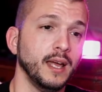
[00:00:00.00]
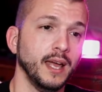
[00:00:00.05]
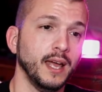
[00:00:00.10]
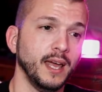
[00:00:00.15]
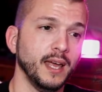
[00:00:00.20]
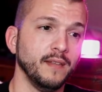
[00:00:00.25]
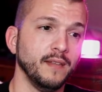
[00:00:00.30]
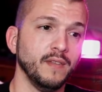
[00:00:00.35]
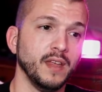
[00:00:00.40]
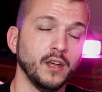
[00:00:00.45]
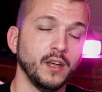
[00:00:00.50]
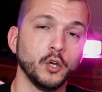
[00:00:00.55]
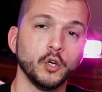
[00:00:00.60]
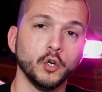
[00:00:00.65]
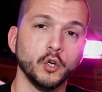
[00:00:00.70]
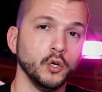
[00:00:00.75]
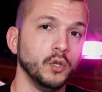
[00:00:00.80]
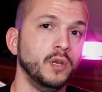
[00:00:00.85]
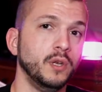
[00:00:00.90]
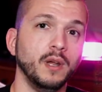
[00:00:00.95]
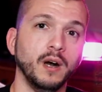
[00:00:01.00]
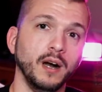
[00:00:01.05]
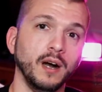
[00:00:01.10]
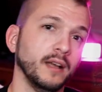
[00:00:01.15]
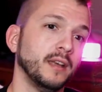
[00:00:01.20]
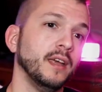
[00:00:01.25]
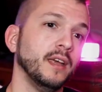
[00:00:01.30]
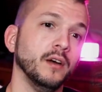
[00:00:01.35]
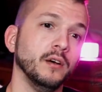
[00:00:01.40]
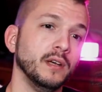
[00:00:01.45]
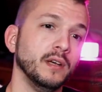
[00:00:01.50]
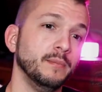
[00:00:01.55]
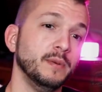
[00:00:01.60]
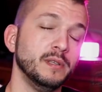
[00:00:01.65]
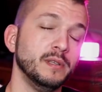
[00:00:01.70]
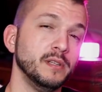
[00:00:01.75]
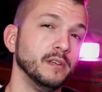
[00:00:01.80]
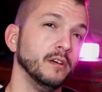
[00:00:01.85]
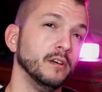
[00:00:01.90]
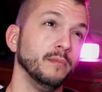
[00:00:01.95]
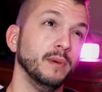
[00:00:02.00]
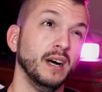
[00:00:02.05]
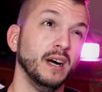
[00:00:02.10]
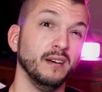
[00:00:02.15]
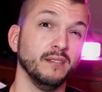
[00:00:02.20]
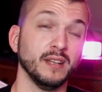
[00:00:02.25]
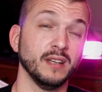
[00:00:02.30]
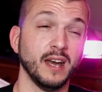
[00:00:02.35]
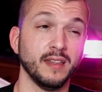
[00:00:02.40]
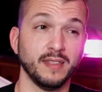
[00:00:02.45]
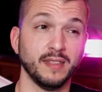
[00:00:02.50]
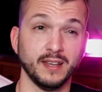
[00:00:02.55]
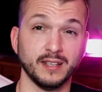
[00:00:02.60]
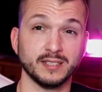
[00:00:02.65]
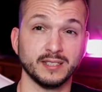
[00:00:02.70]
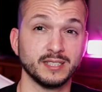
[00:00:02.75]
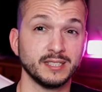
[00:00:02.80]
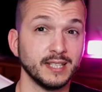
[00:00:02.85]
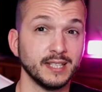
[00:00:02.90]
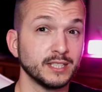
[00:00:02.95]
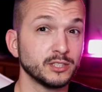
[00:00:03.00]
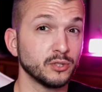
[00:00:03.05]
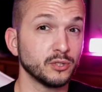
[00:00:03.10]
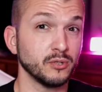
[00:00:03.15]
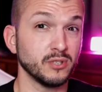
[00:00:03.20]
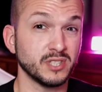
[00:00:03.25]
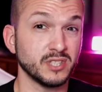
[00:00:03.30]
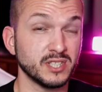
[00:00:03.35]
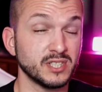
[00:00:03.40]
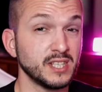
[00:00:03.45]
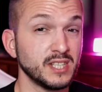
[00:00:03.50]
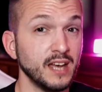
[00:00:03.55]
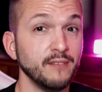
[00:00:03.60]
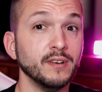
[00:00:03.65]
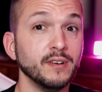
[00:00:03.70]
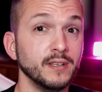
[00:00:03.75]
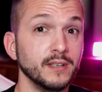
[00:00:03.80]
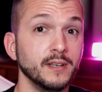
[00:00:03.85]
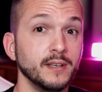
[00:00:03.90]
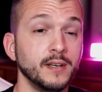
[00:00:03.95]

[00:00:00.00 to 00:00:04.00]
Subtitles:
and they could not kill him until about, I think, 6 or 7